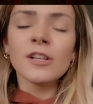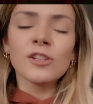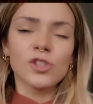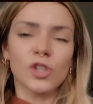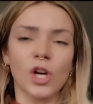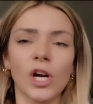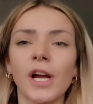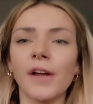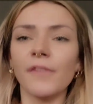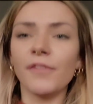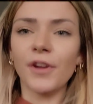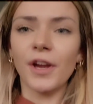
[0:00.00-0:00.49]

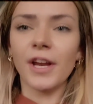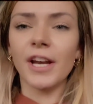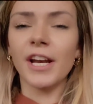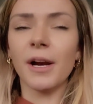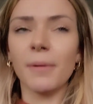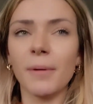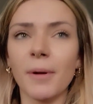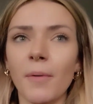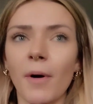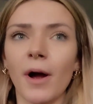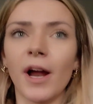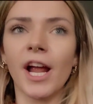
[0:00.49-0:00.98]
Sorry if you can
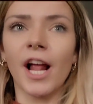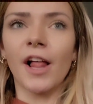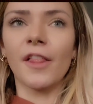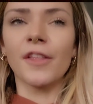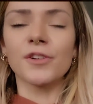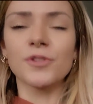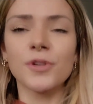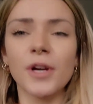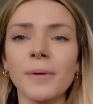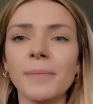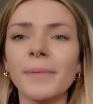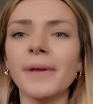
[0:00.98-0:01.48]
hear me walking
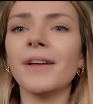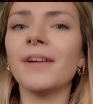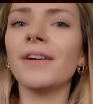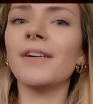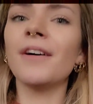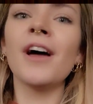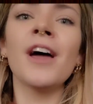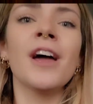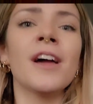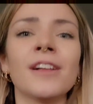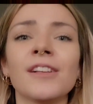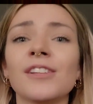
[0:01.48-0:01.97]
on a
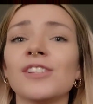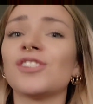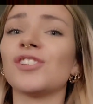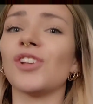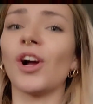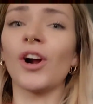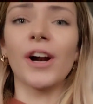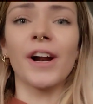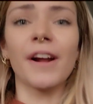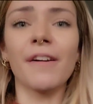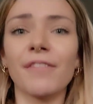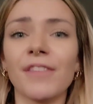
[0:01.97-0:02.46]
treadmill.
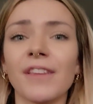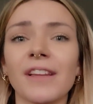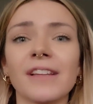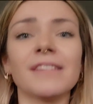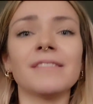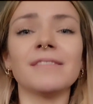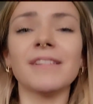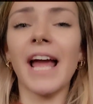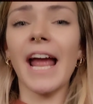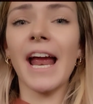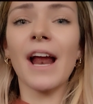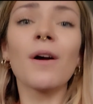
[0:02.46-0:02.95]
Sorry if
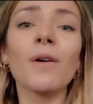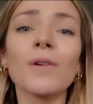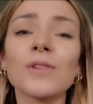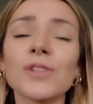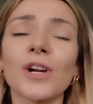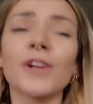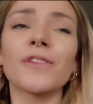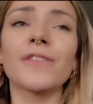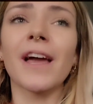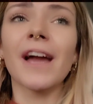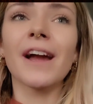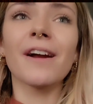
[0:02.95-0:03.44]
the
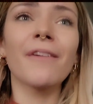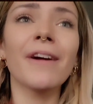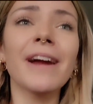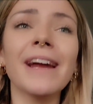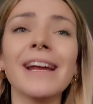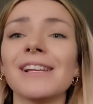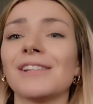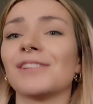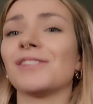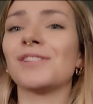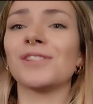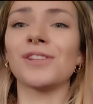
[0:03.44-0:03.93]
angles aren't that
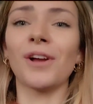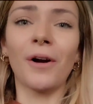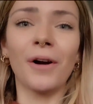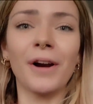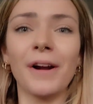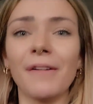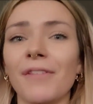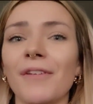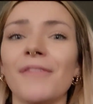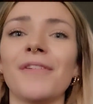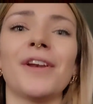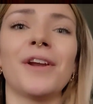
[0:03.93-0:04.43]
great.
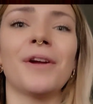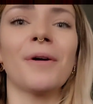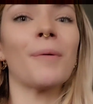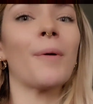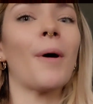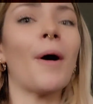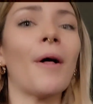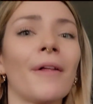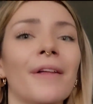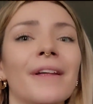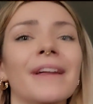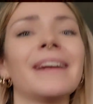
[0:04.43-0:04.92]
Sorry if the video
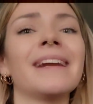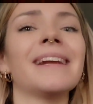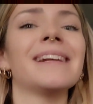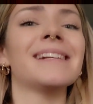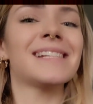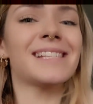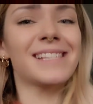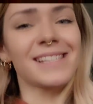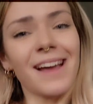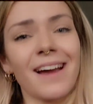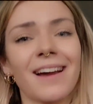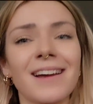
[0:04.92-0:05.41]

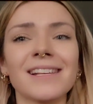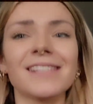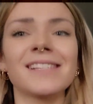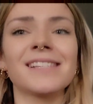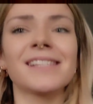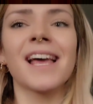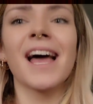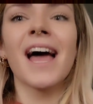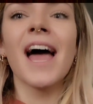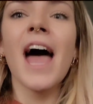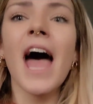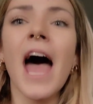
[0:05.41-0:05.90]
quality
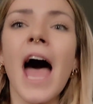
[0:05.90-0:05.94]
sucks.